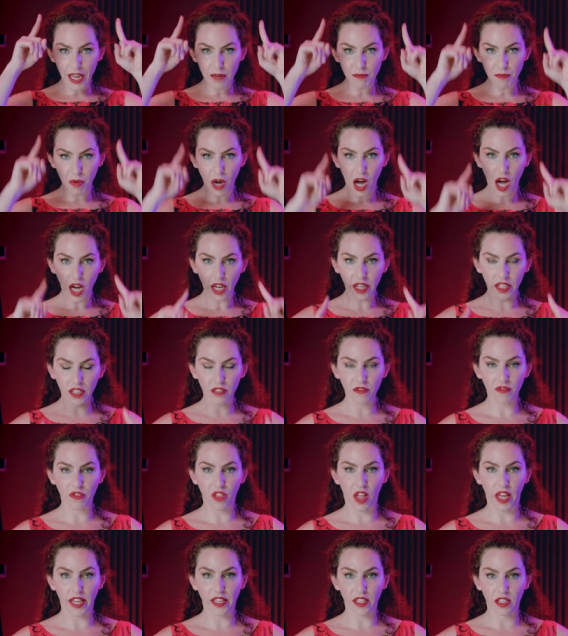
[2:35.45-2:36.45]
a pocket
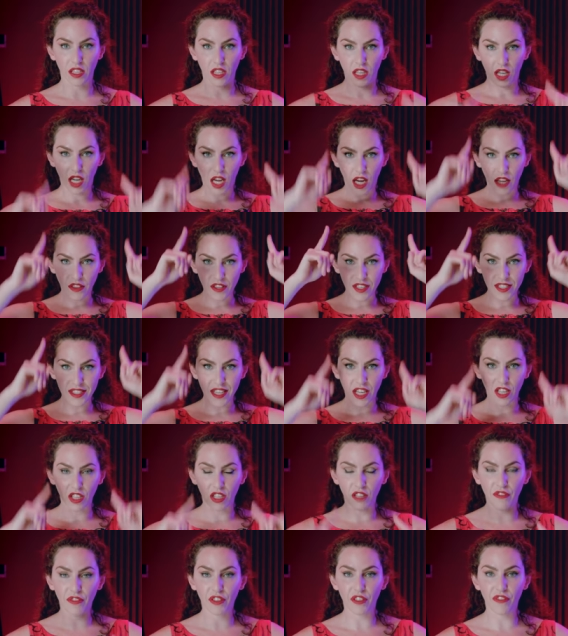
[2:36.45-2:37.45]
of light on the
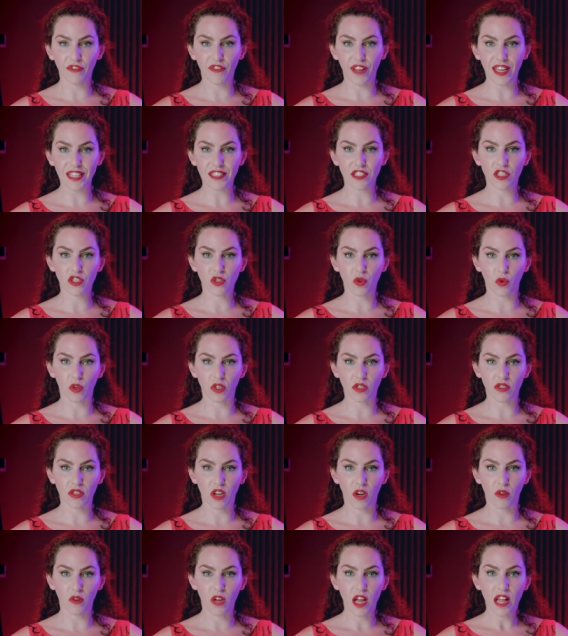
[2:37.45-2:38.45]
center of her face and
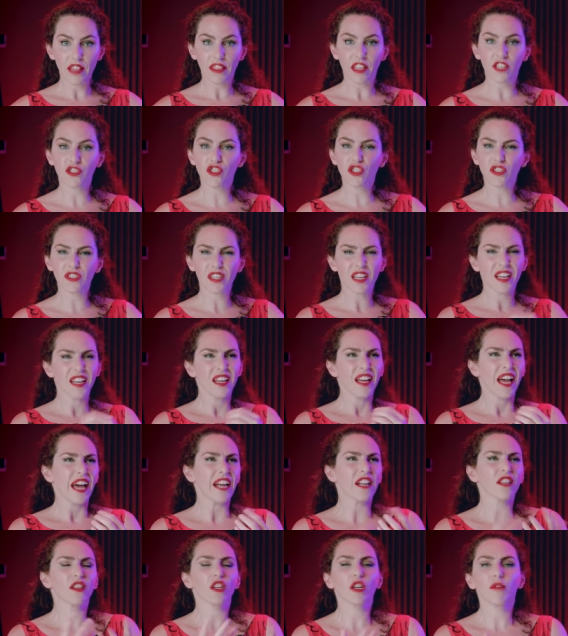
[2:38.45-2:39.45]
torso that's just
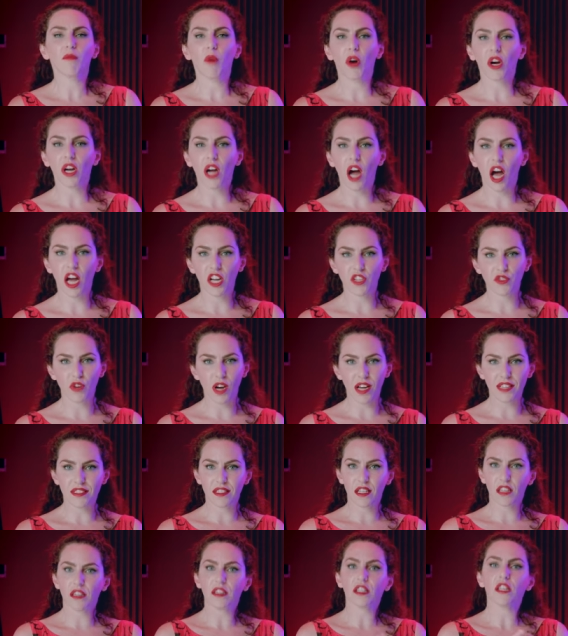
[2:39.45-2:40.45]
had a little more
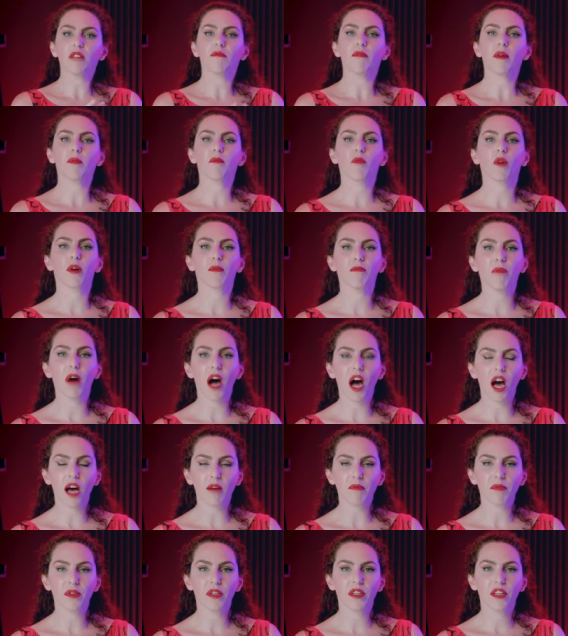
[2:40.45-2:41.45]
contrast, a little bit more
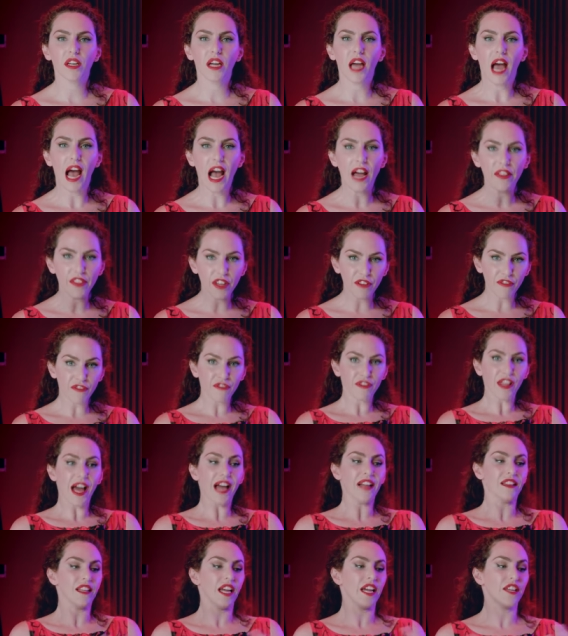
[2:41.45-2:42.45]
pop, and then
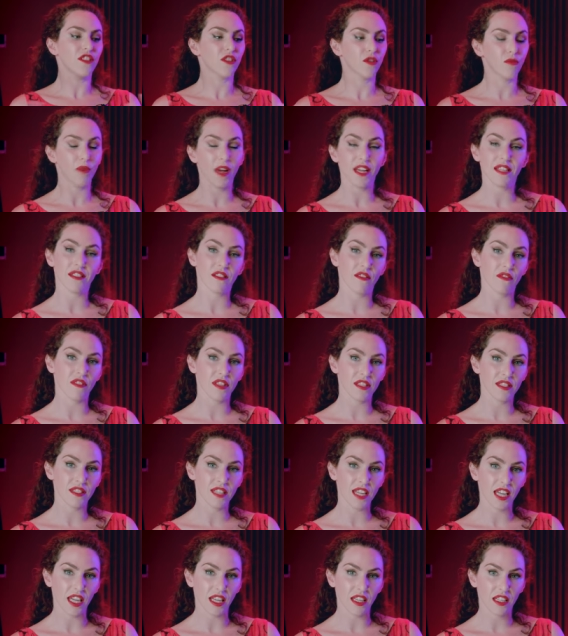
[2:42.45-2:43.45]
flat light the rest of the
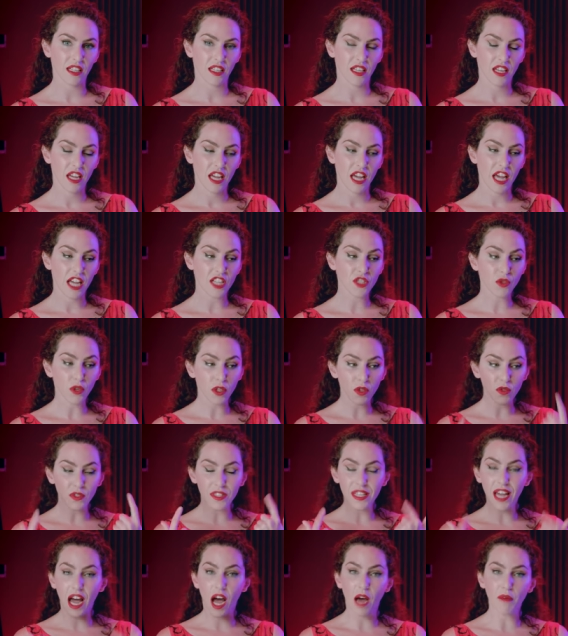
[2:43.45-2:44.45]
scene. And so I
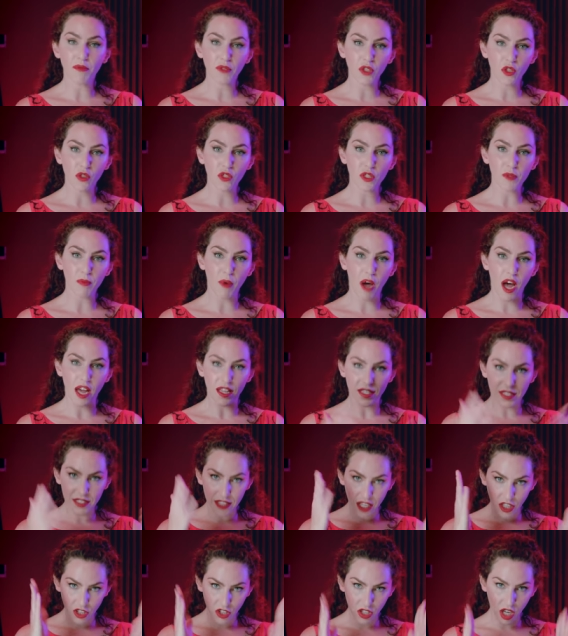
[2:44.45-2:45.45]
used the optical spot
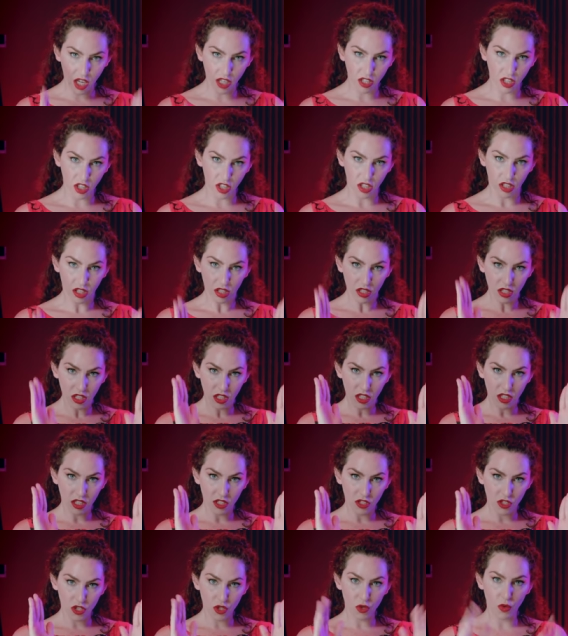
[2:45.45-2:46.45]
centered on her
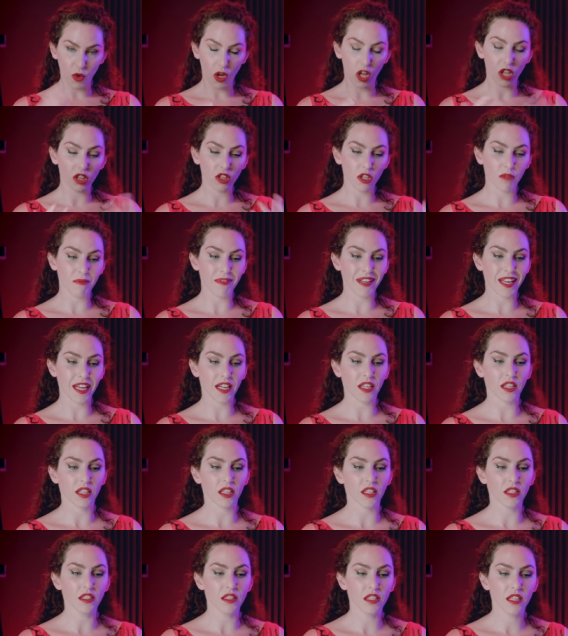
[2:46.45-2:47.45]
to illuminate
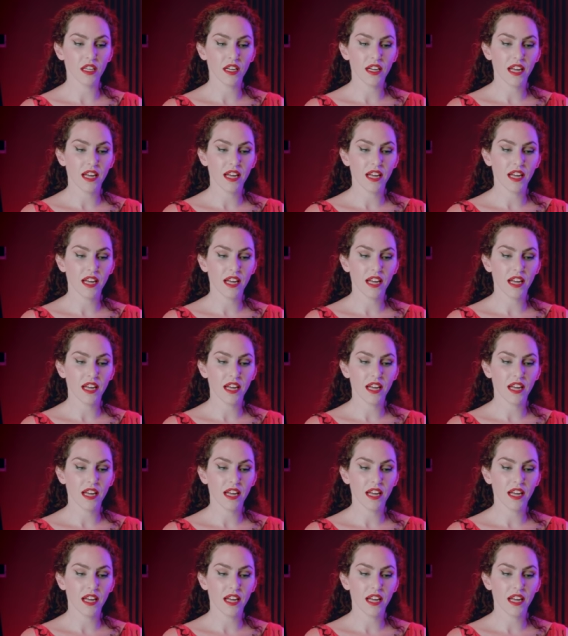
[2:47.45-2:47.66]
her